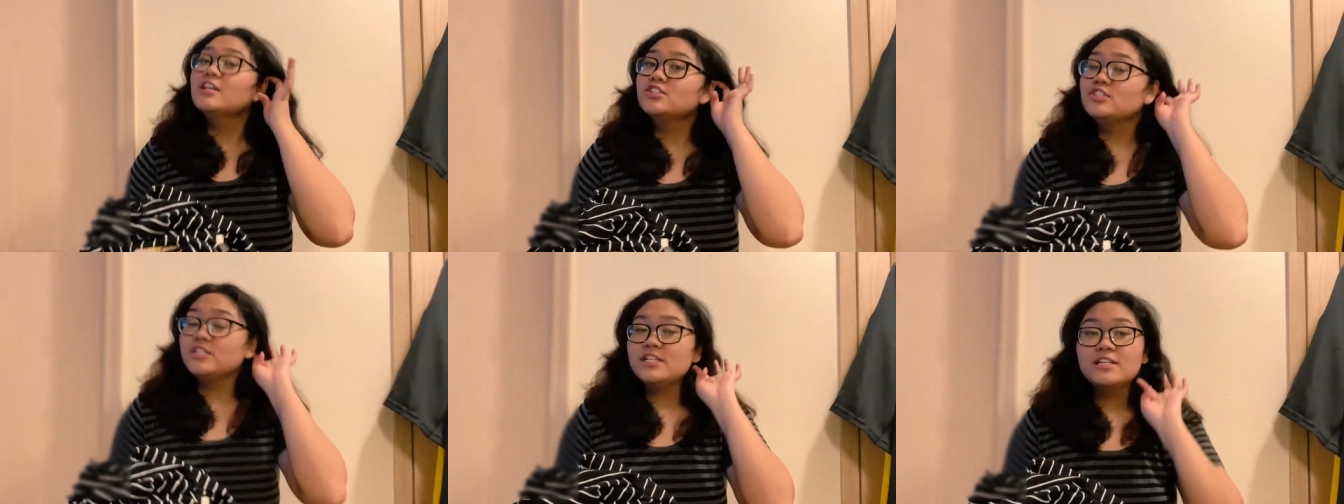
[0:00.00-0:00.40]

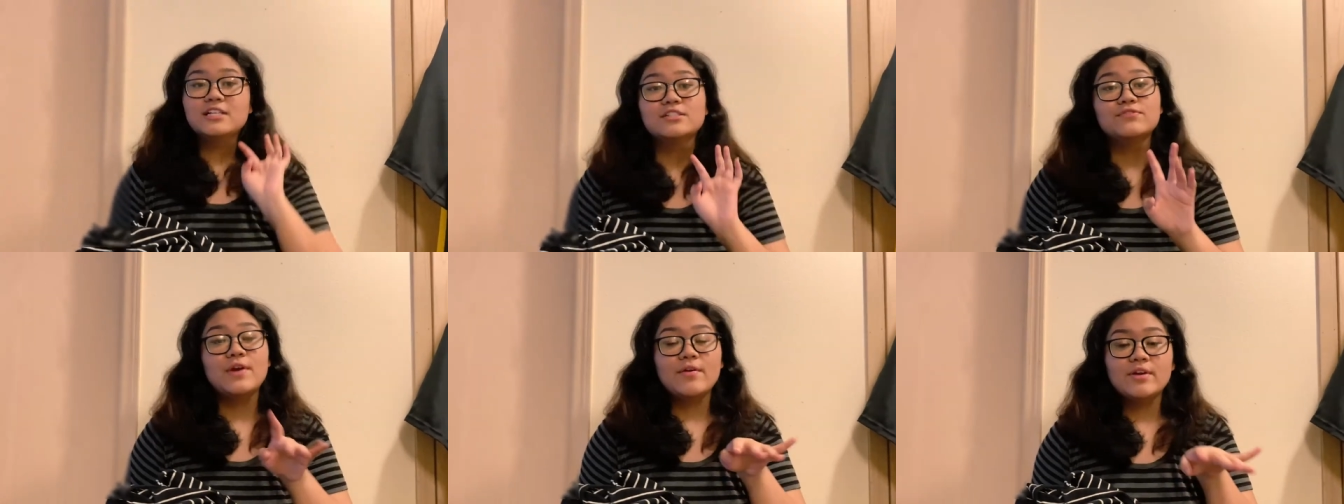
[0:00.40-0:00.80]
she
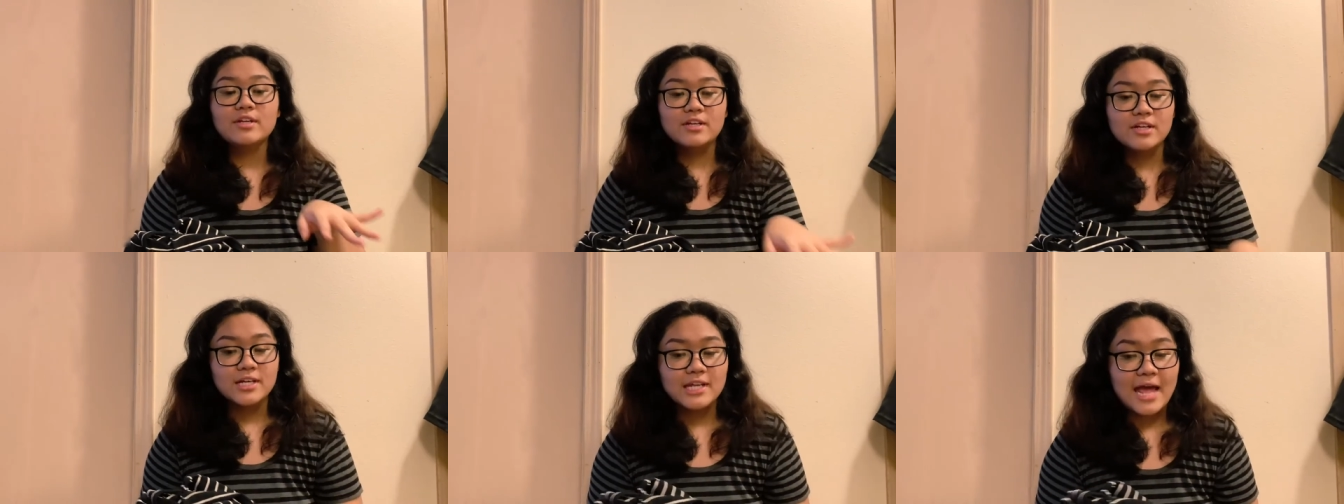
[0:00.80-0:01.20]
is very
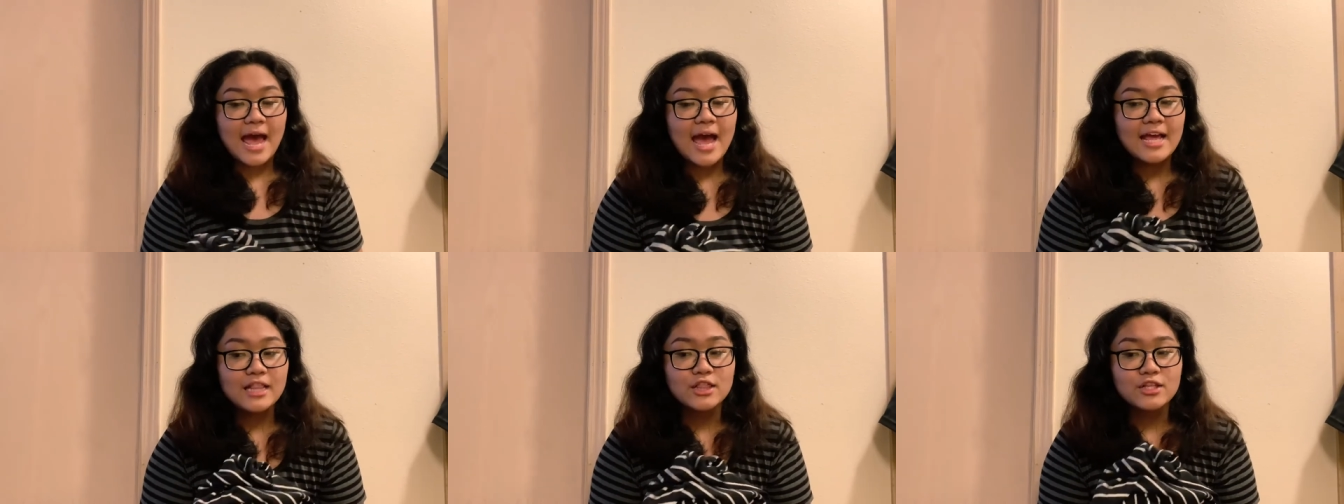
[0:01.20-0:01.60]
good
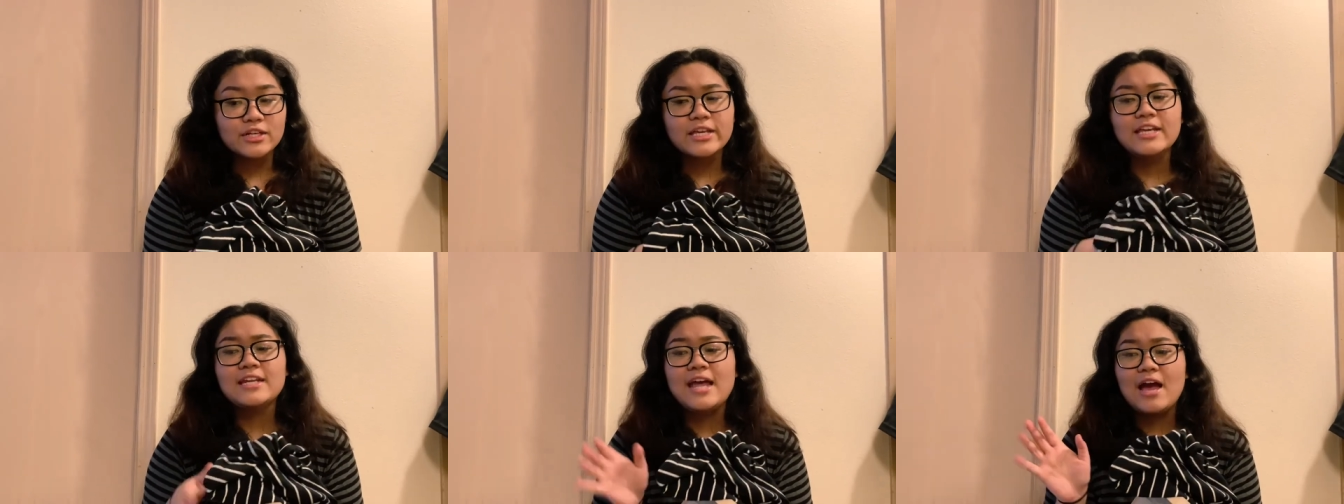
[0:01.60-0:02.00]
at
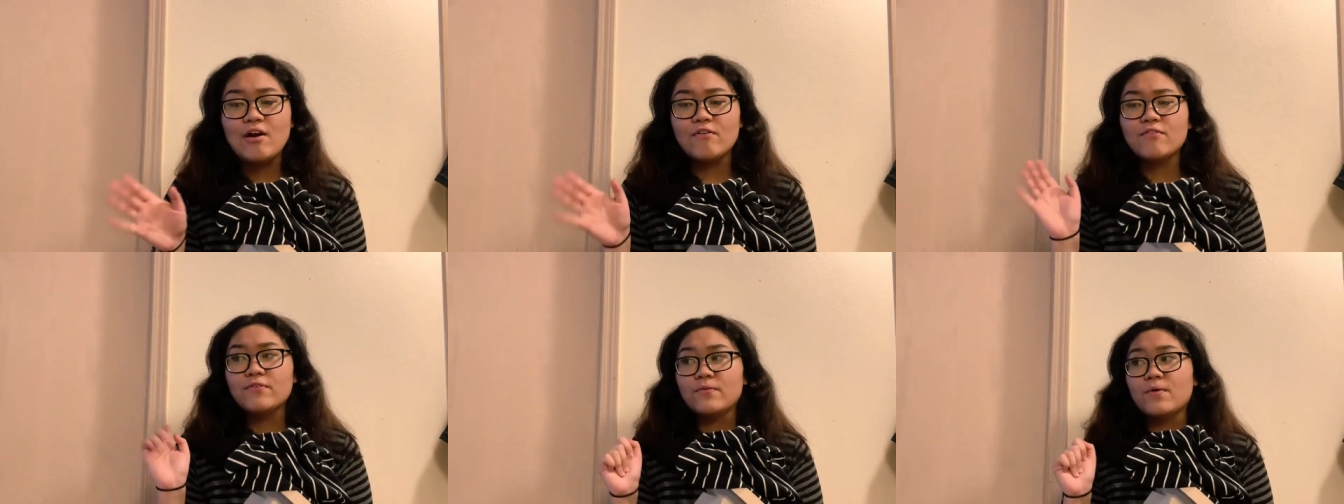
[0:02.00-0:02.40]
looking
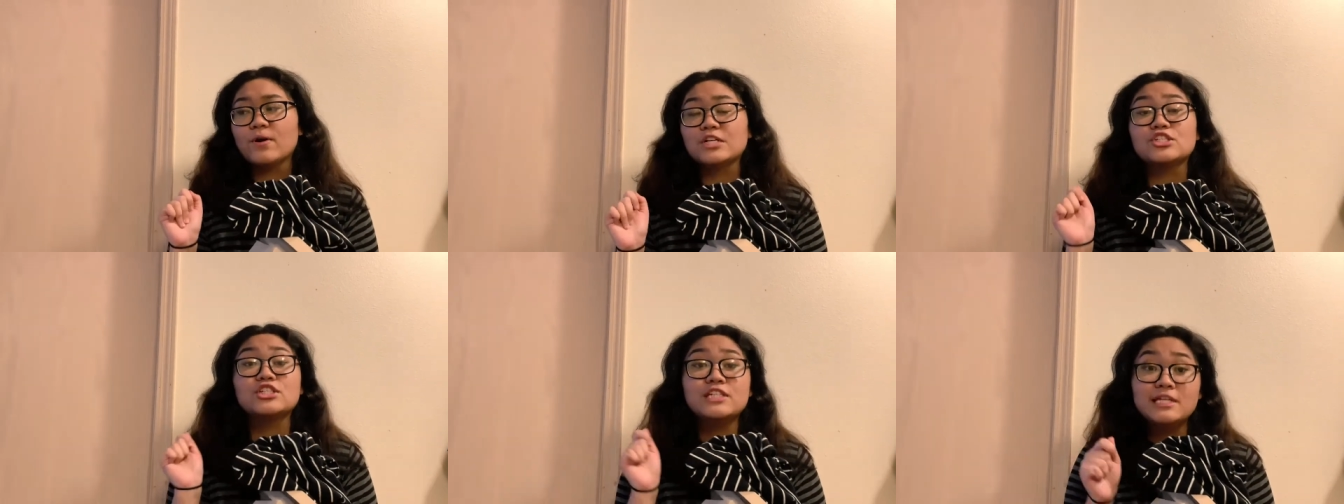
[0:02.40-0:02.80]
out
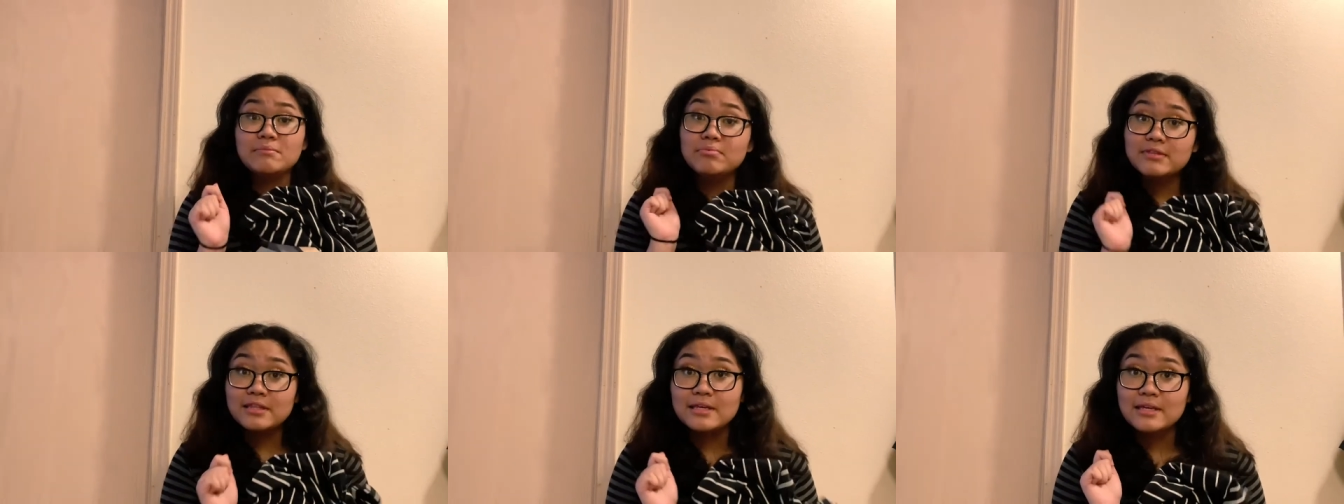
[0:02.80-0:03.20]
for
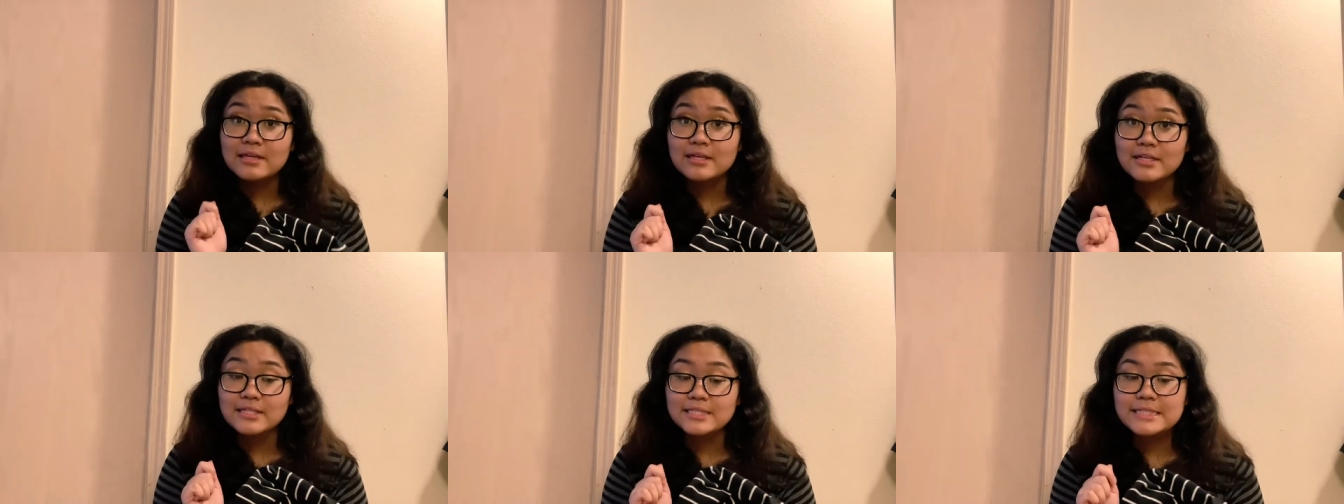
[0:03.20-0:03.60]
cheap
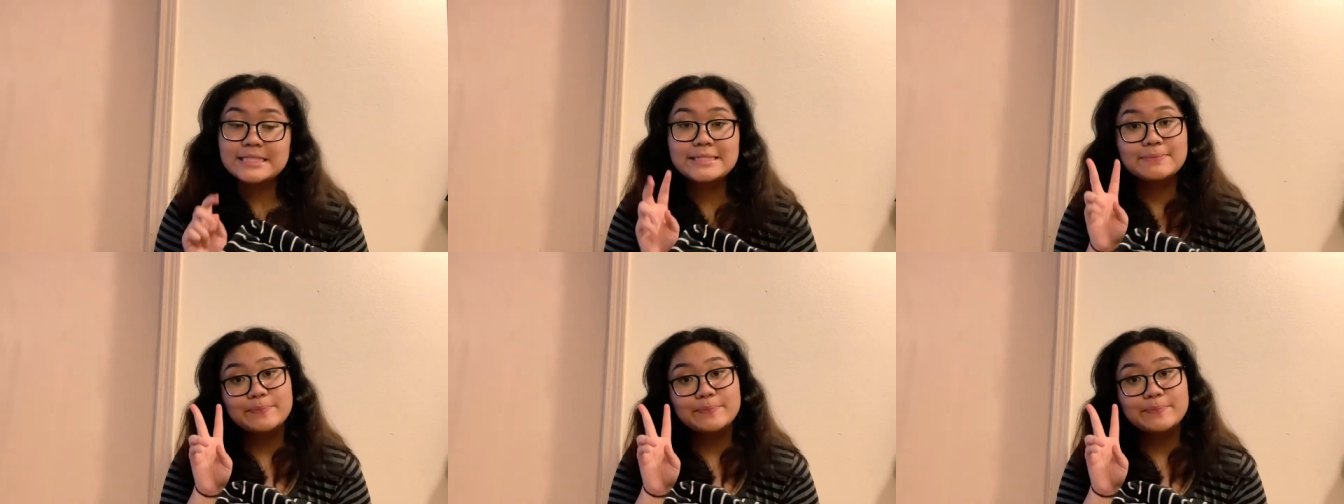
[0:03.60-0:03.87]
things.